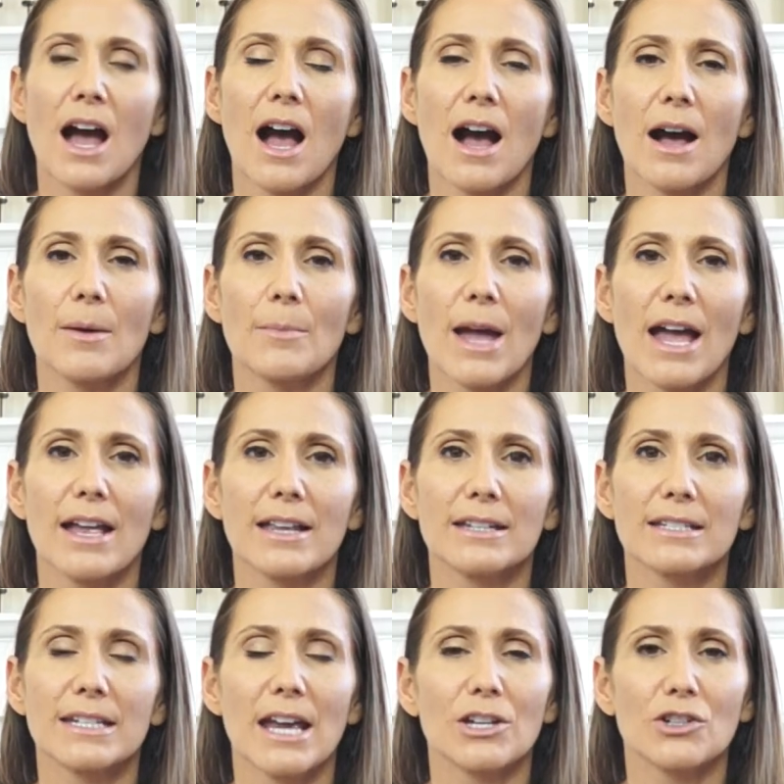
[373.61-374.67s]

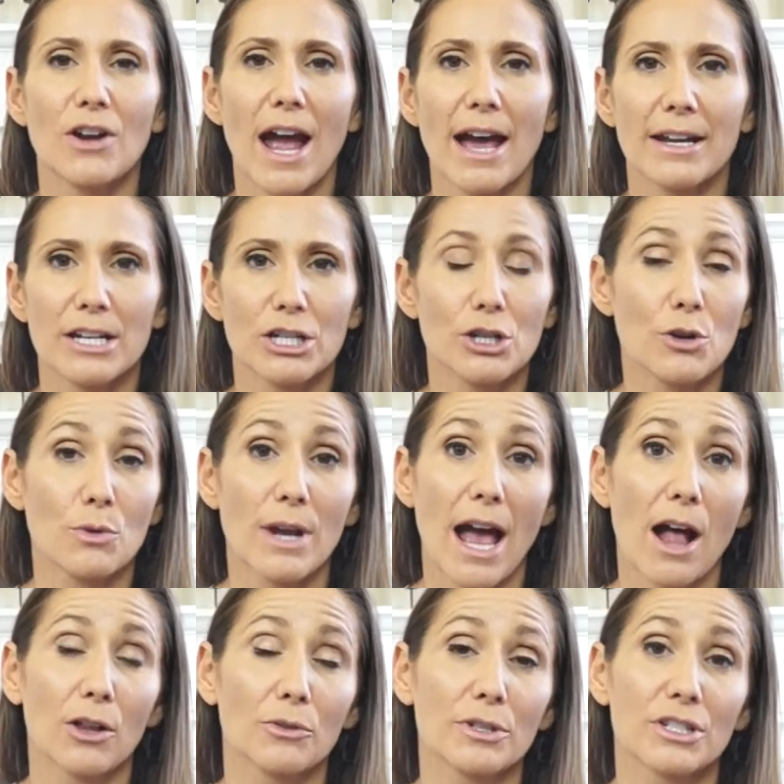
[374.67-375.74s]
and yet you're adding no
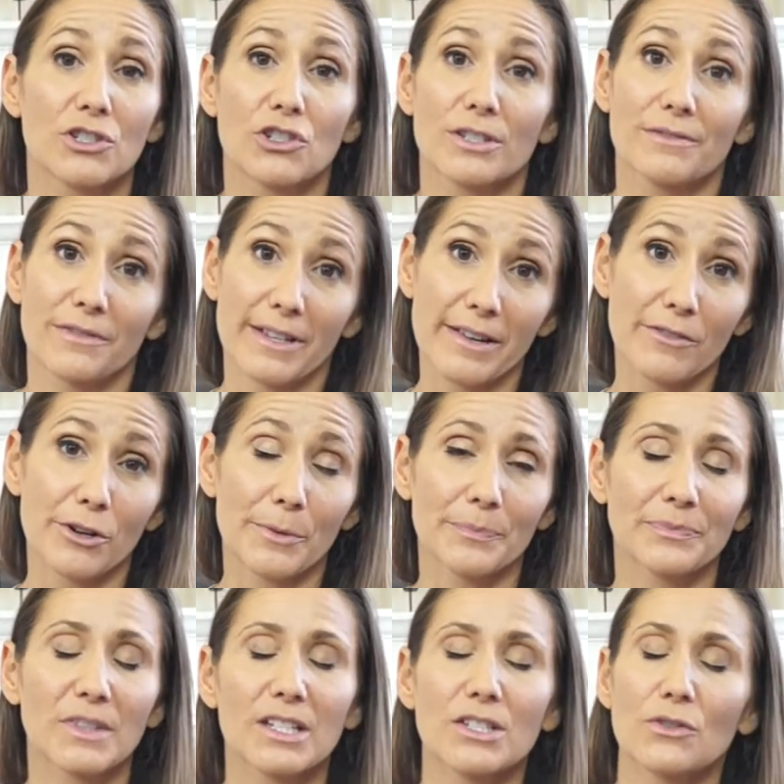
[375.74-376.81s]
calories, just flavor.
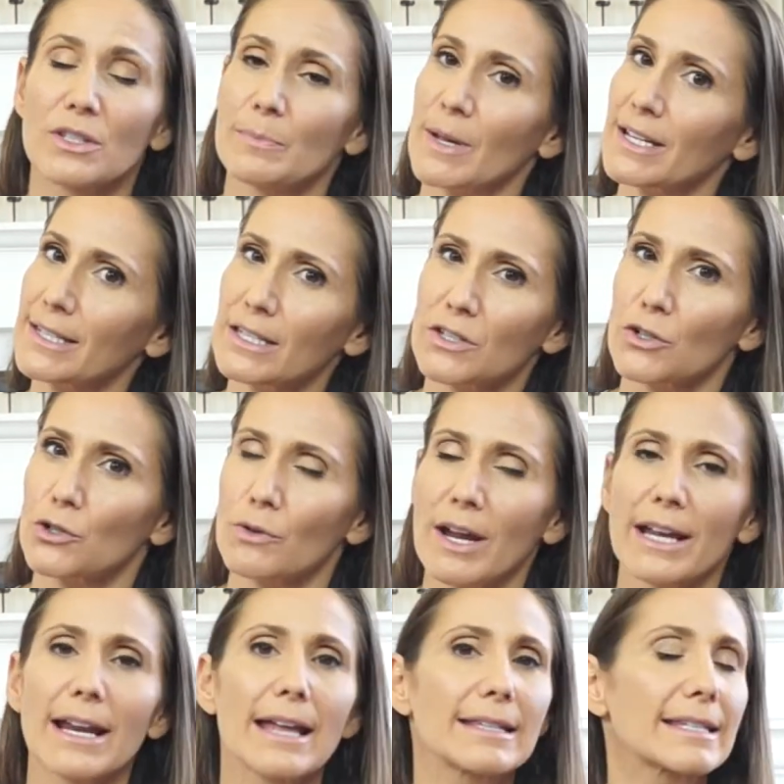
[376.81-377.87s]
So spices are
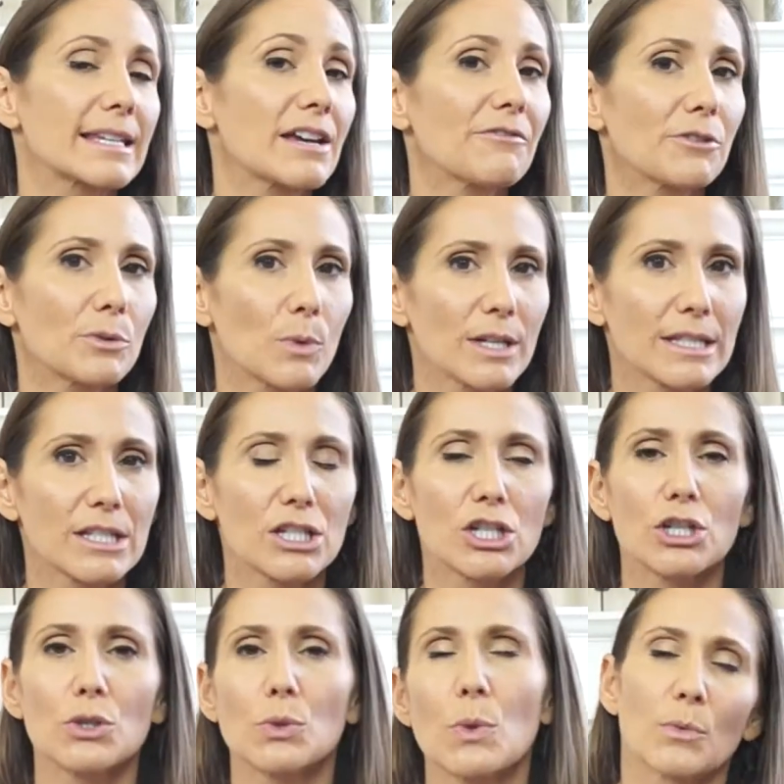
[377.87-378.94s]
great, and savory ones
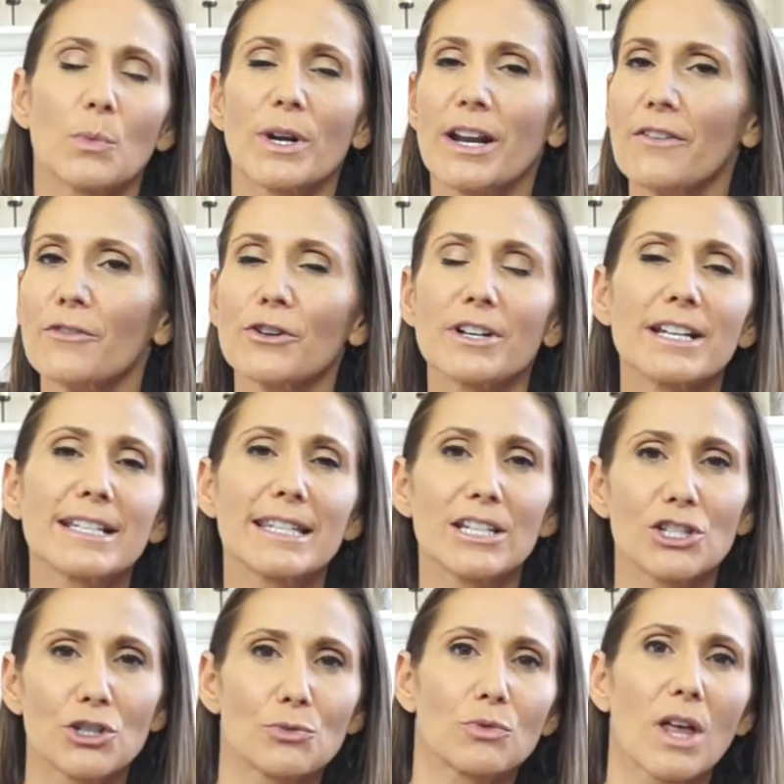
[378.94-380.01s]
too. Whatever it is
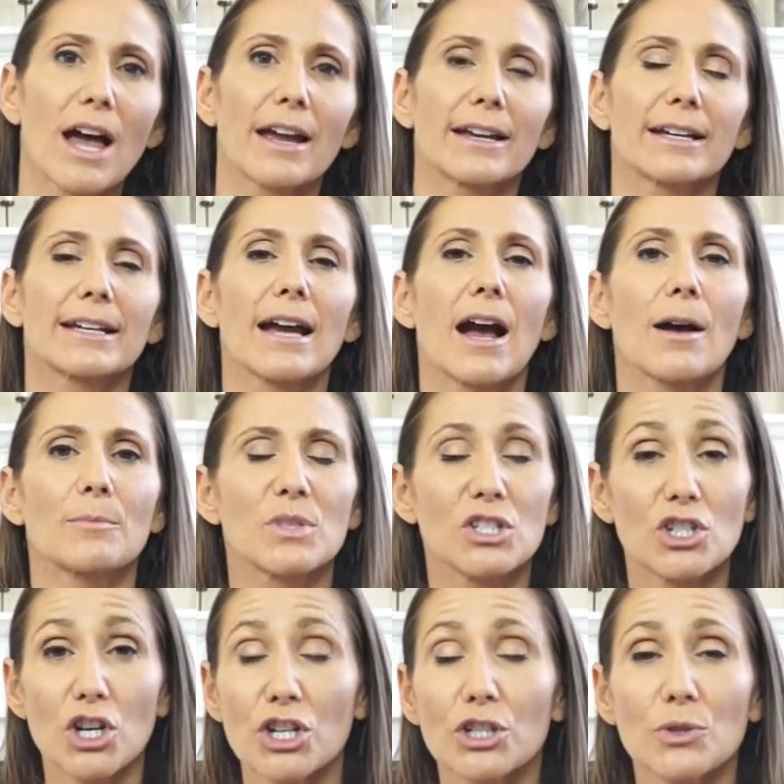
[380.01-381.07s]
that you like,
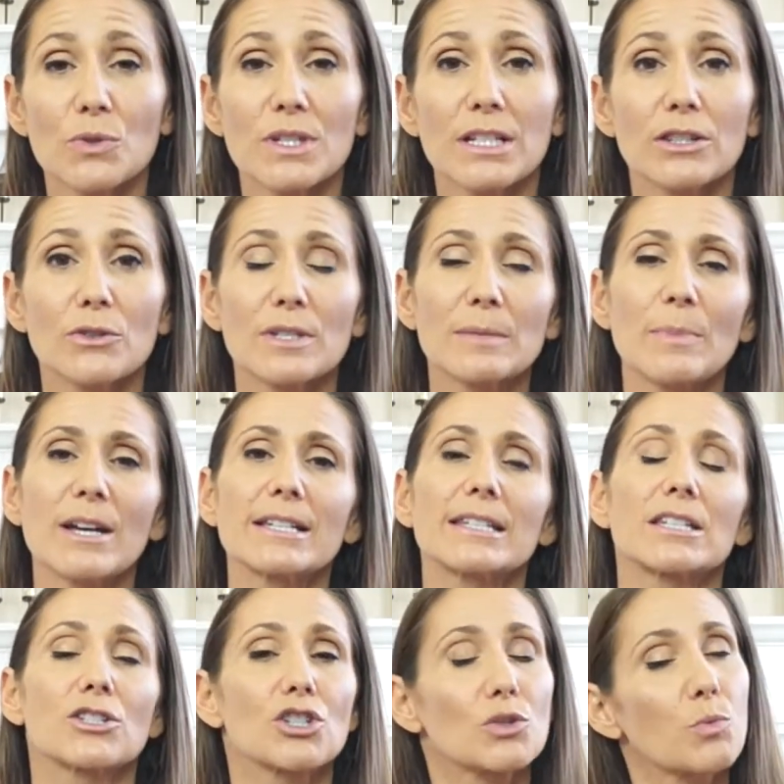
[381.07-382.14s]
start using those
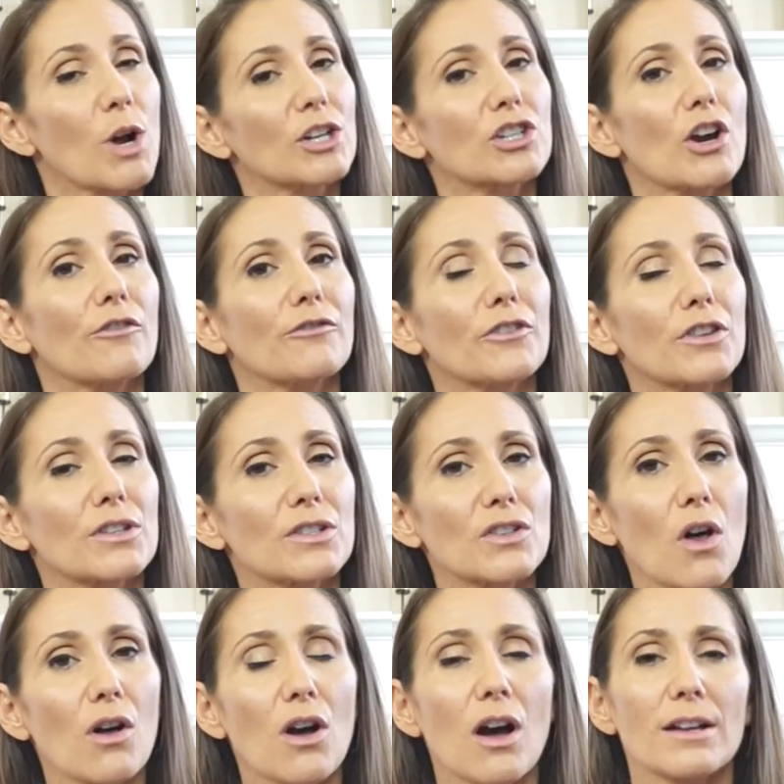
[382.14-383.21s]
spices. Just watch out for the
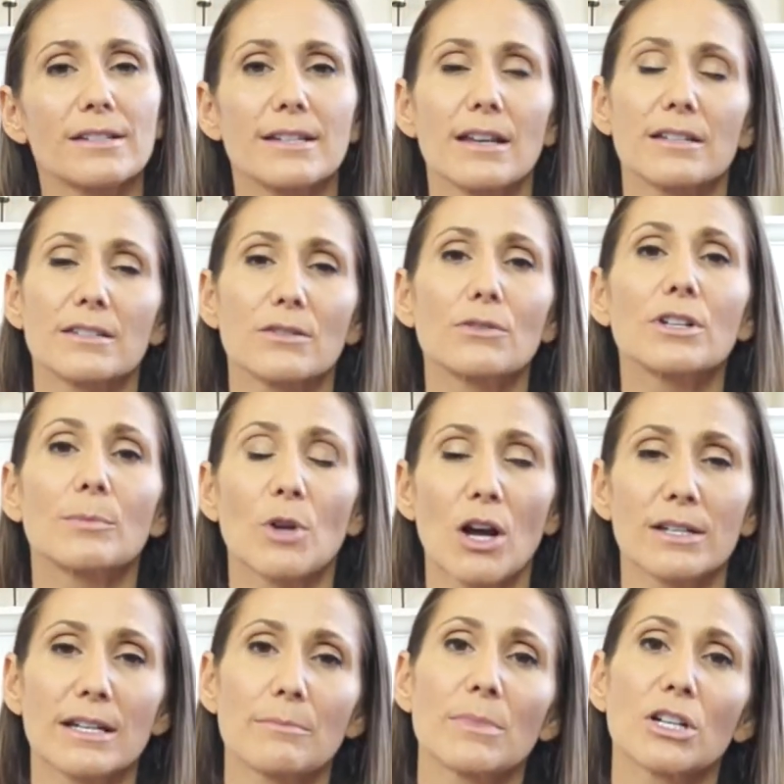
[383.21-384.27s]
salt content, sodium
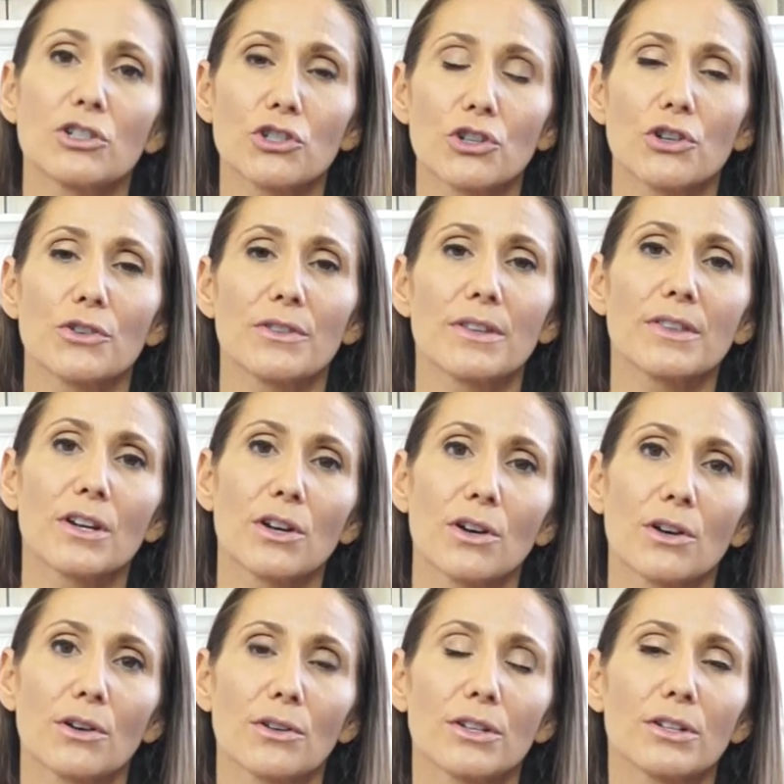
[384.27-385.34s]
content. Make sure that
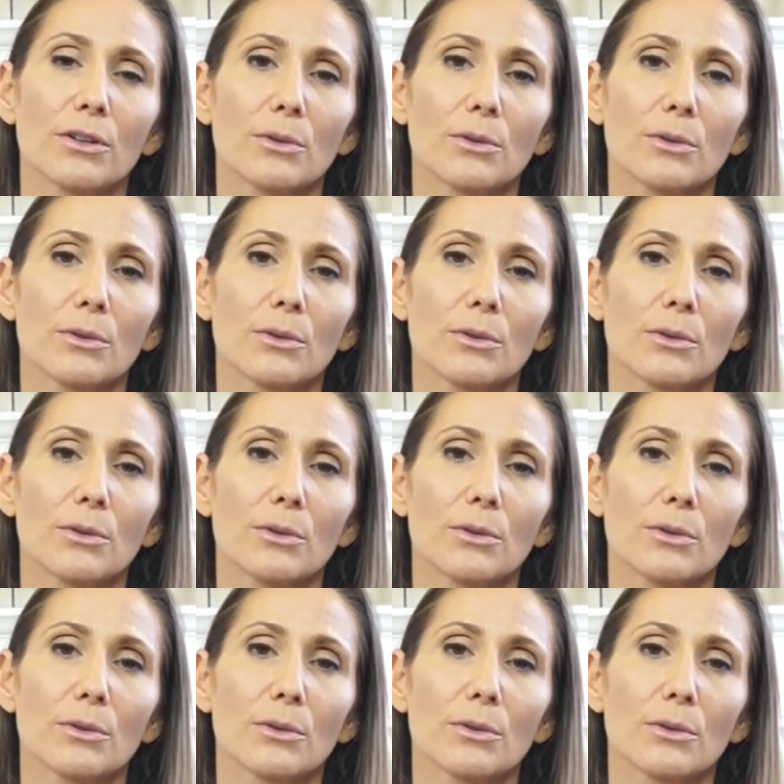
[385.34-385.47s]
there